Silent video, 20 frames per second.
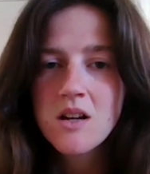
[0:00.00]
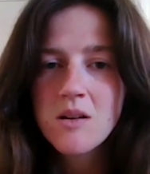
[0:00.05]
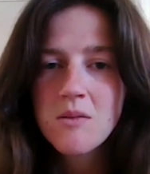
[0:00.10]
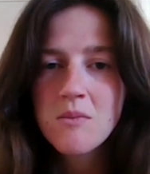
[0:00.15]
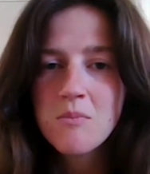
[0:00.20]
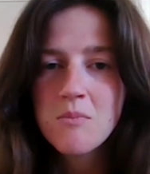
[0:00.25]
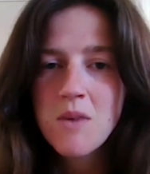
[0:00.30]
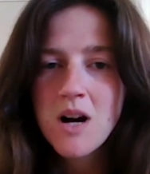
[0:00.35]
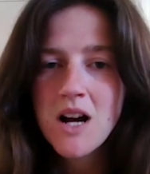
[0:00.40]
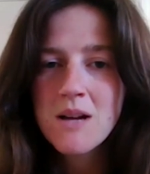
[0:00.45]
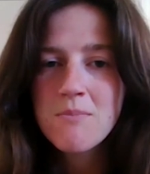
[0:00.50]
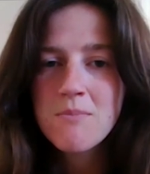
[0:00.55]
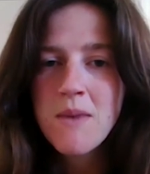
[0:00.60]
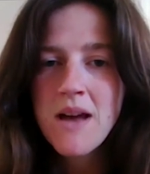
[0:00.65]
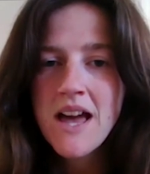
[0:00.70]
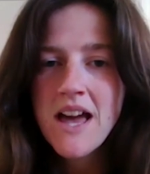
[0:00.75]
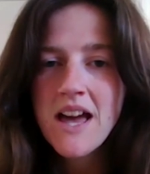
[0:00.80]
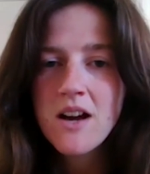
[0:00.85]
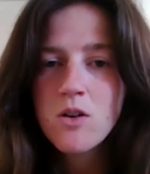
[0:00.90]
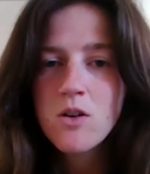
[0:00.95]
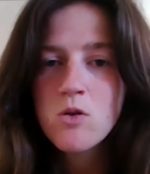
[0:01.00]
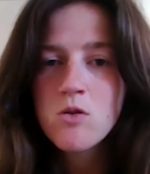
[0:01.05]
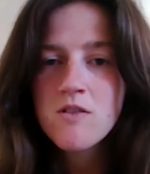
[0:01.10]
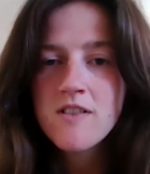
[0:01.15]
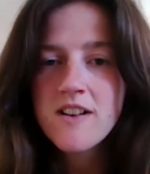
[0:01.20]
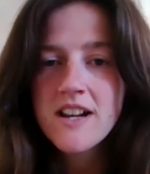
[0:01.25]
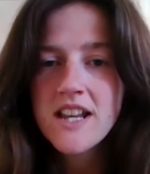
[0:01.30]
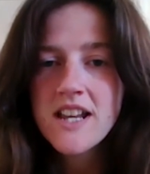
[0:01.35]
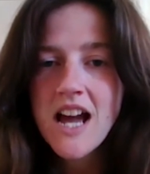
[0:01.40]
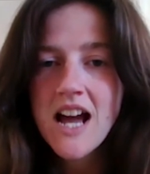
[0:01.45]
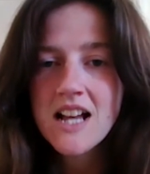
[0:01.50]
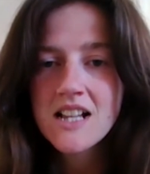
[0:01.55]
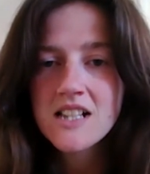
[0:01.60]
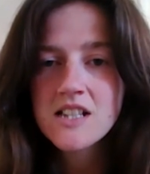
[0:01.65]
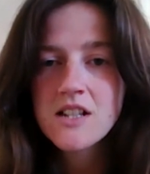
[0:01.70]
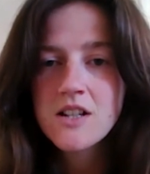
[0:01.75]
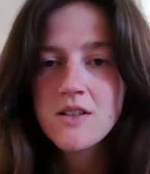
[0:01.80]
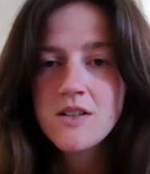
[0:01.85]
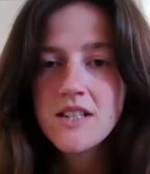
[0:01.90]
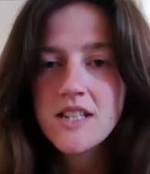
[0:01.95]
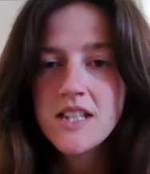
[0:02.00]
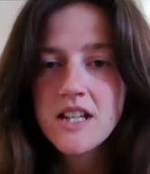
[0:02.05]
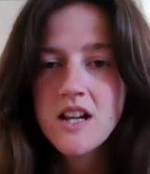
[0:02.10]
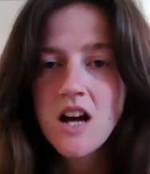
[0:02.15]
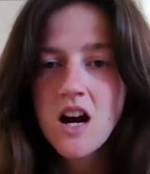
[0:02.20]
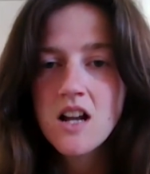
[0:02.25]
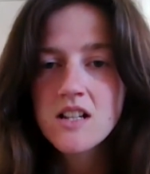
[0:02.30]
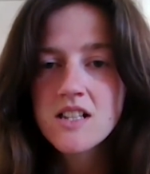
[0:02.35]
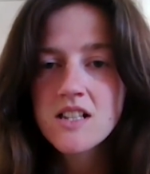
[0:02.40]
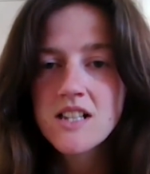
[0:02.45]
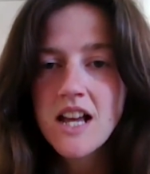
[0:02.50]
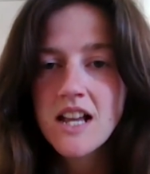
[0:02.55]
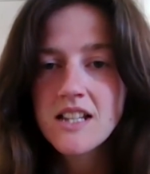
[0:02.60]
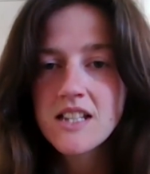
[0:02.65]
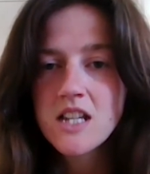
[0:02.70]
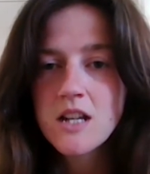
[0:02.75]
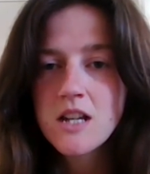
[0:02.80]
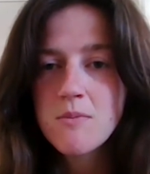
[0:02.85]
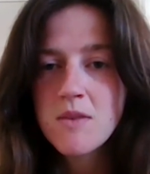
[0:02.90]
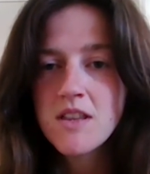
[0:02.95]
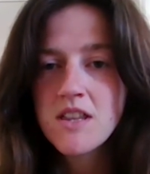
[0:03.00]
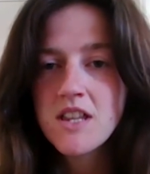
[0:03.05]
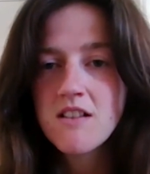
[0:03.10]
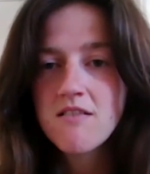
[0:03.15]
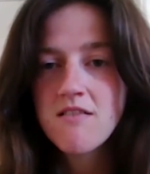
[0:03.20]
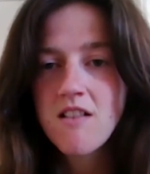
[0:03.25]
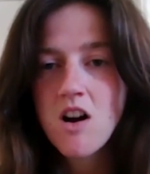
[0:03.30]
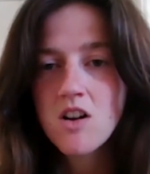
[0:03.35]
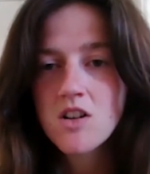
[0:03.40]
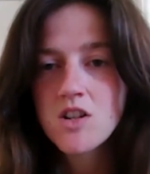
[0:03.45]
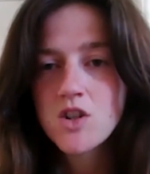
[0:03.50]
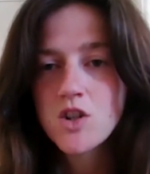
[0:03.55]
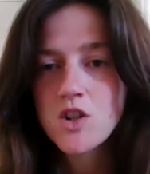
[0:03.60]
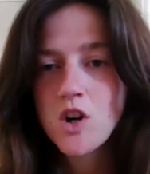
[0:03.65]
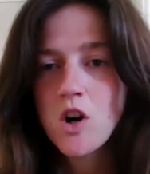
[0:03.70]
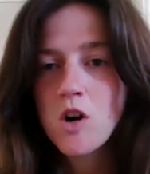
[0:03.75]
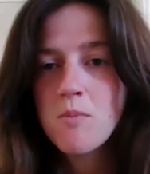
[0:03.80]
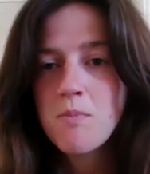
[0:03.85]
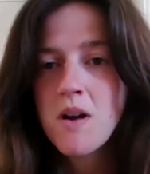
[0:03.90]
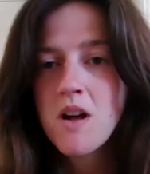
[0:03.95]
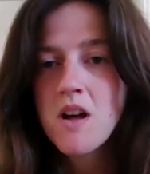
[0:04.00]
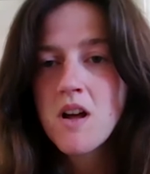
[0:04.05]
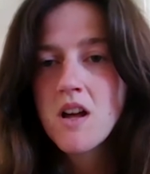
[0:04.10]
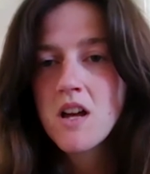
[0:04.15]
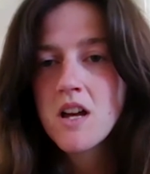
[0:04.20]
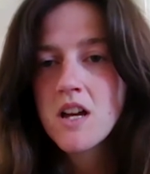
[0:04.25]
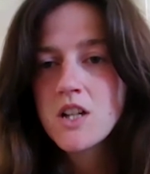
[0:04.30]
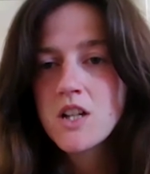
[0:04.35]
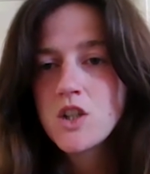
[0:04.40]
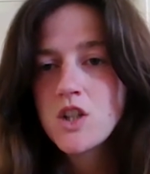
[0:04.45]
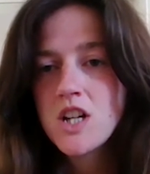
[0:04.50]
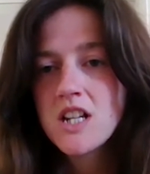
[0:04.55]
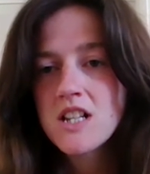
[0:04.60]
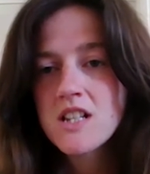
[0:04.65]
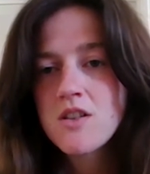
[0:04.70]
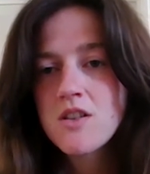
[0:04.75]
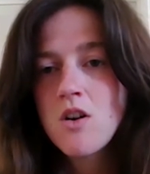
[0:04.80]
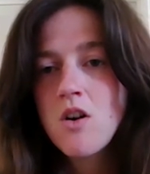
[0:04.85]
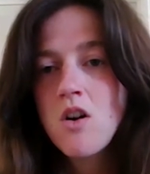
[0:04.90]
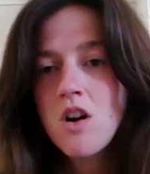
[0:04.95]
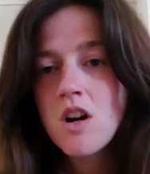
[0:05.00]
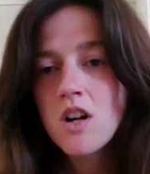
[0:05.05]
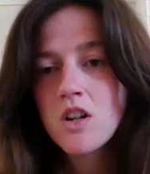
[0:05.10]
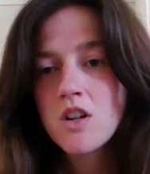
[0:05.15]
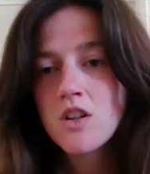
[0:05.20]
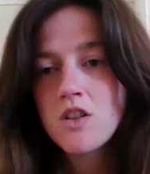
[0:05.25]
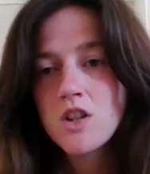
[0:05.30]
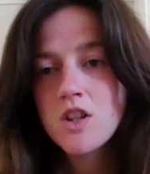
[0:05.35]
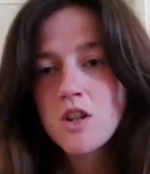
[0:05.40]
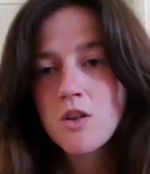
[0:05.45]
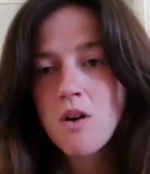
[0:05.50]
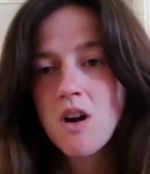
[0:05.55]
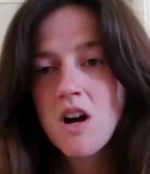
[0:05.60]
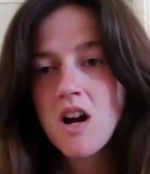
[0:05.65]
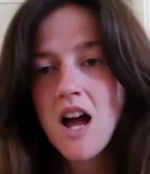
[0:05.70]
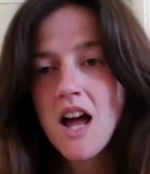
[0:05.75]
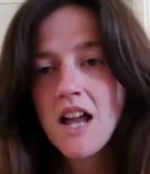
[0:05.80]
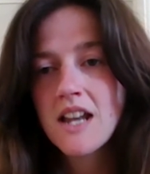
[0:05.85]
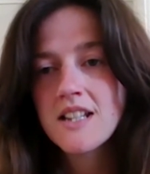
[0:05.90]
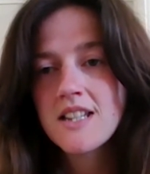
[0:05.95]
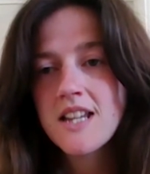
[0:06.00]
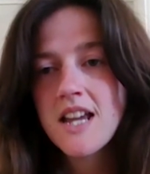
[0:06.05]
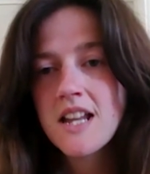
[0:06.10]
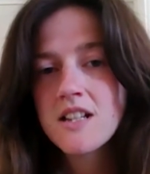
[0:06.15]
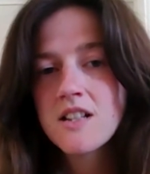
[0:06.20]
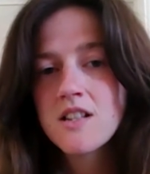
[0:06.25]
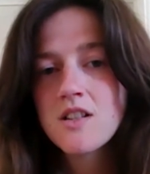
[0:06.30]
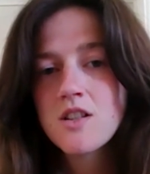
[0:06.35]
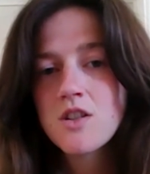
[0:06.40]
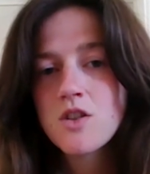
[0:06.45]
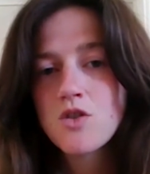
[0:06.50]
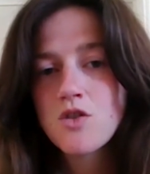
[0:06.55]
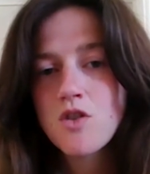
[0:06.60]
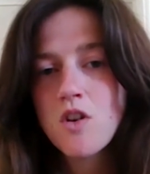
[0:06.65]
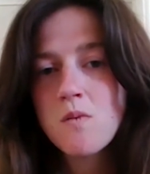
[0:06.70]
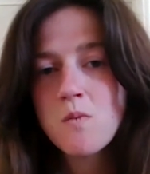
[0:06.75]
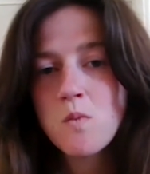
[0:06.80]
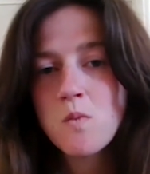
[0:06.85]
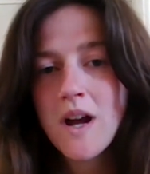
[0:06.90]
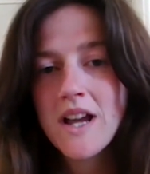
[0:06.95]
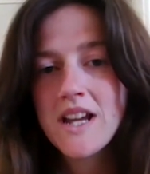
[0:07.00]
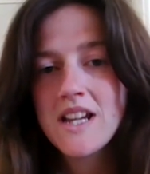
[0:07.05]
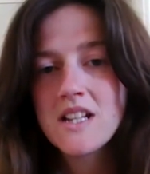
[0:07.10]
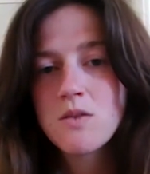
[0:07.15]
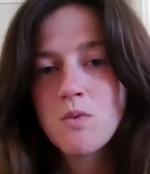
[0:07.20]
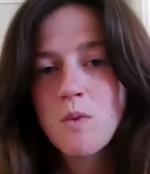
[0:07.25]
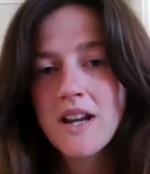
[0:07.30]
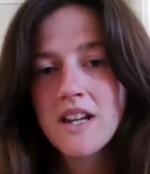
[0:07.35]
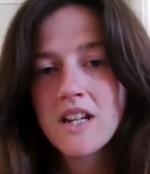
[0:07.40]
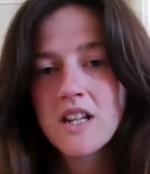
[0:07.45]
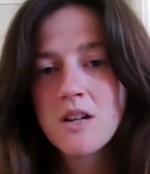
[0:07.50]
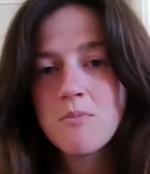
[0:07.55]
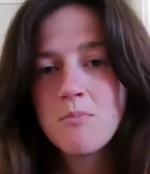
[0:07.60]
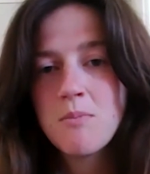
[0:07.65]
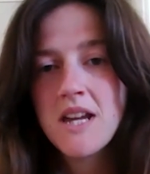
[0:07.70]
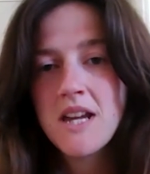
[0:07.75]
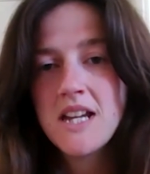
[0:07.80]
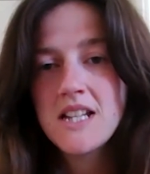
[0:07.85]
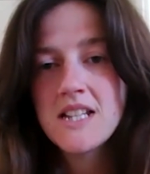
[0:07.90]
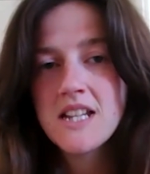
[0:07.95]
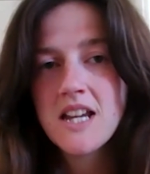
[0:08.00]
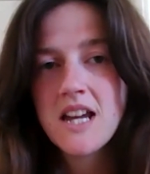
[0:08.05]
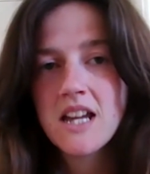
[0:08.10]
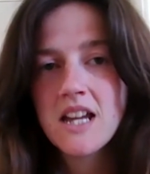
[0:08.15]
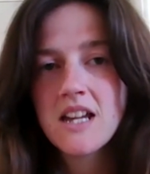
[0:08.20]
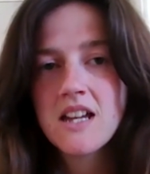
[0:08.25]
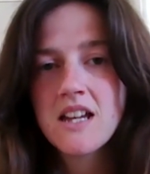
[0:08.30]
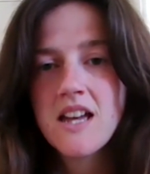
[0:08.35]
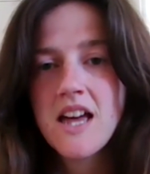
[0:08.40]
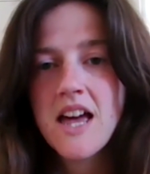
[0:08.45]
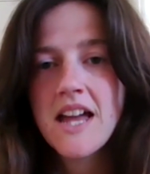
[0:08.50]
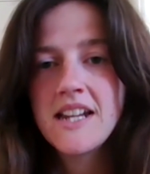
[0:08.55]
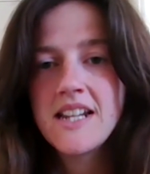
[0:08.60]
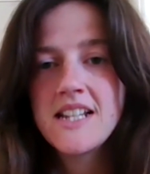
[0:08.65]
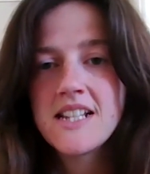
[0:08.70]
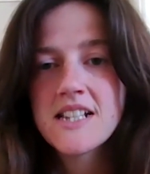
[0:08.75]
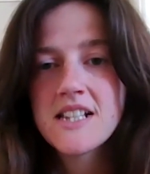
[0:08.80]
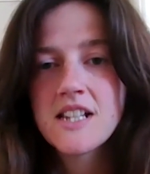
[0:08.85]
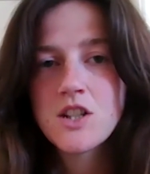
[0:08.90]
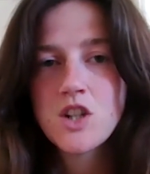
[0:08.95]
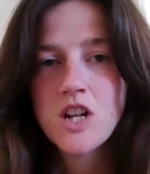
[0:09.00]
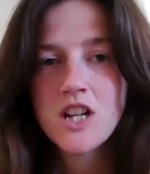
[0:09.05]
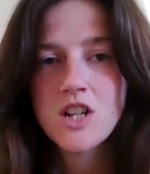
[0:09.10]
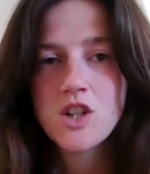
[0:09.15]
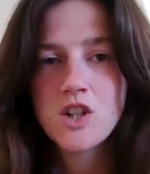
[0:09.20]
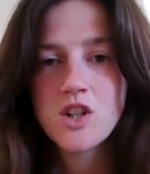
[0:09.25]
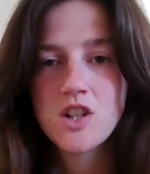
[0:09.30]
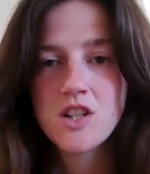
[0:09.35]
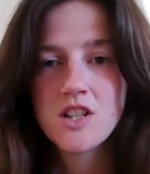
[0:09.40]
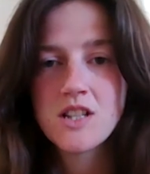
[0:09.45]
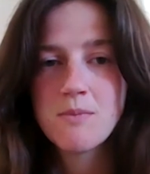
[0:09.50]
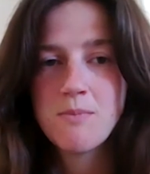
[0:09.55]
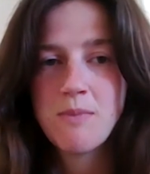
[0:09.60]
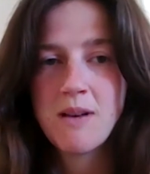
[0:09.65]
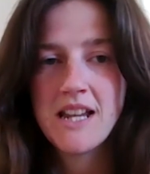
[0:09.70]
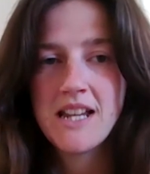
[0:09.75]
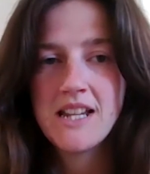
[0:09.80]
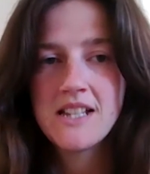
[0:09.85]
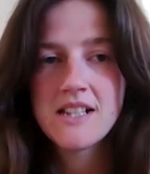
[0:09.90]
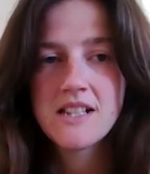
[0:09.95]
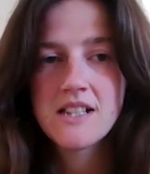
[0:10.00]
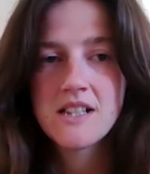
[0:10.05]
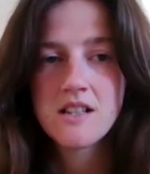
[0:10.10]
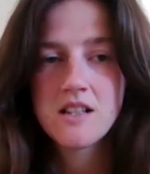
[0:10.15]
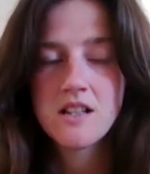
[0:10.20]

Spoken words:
my mare already has Lucy nuts and Timothy grass chop. She is not a good doer and tends to drop weight when competing. Any suggestions, please?